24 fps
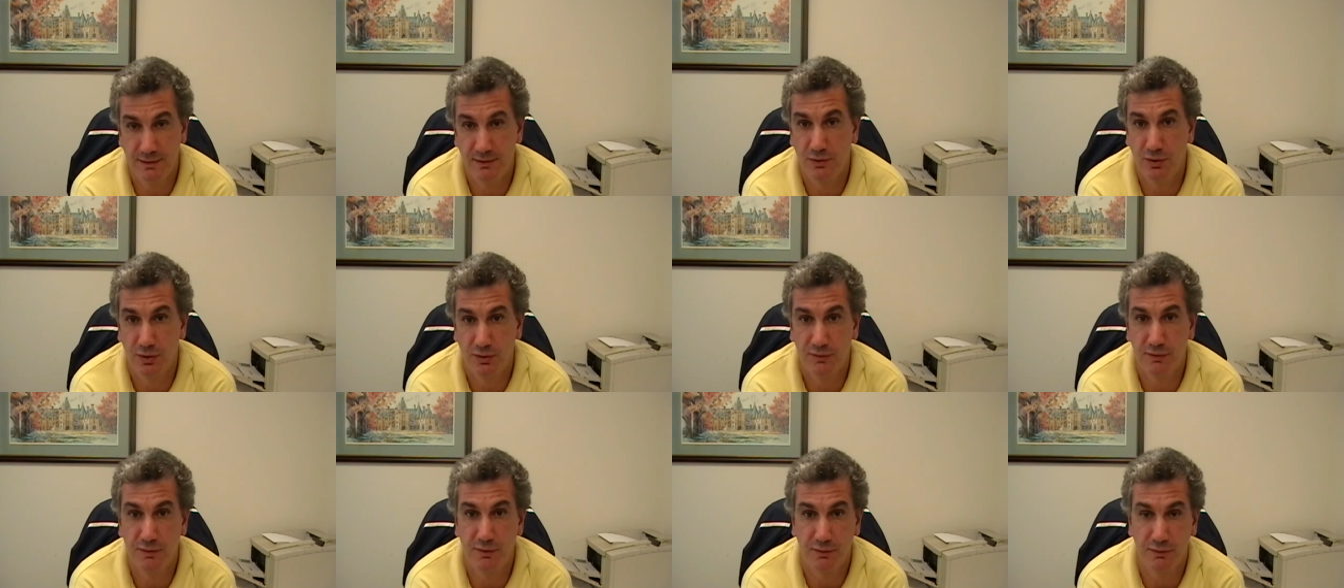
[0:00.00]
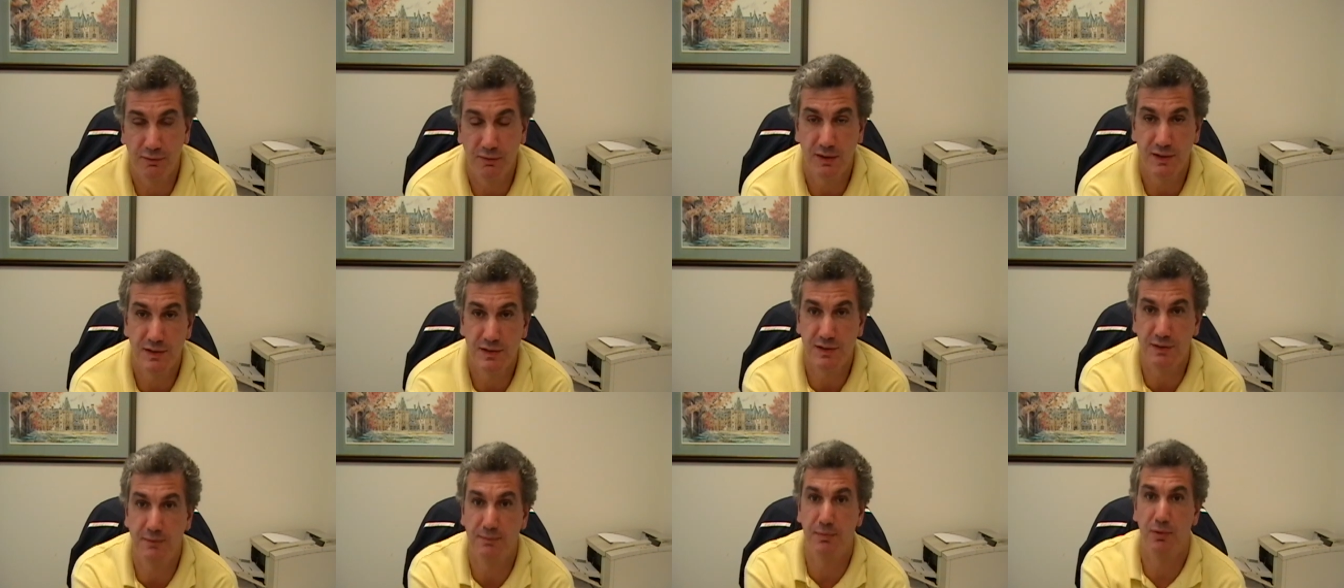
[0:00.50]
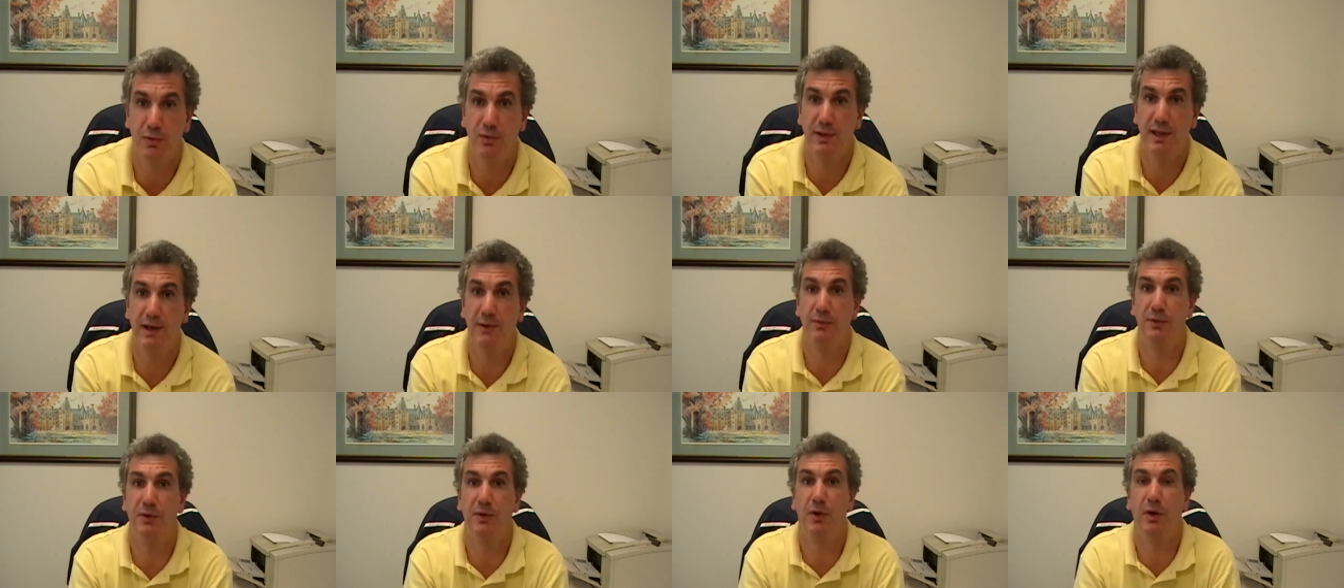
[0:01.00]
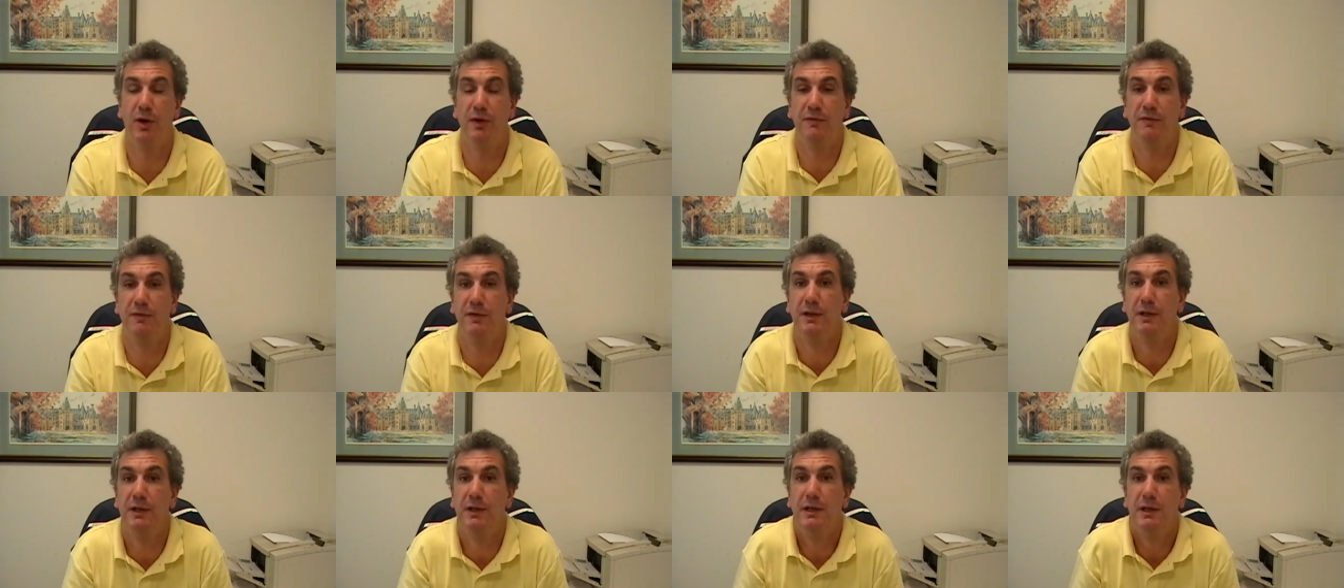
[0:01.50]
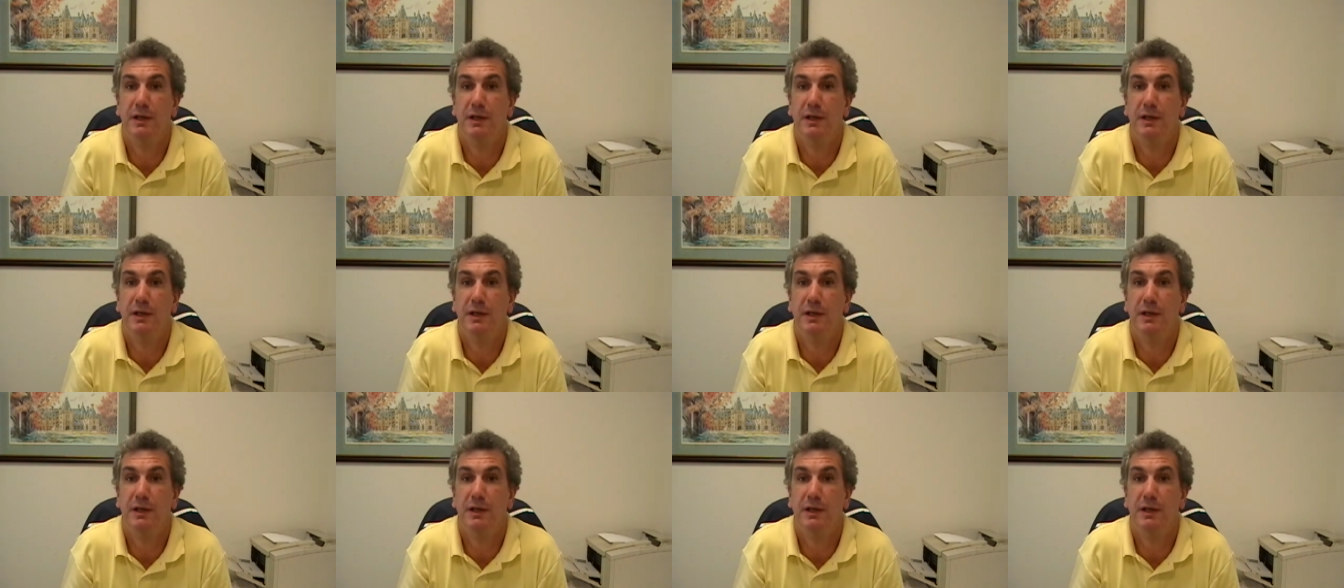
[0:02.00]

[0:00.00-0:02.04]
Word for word: Look for Fres to pull that one off.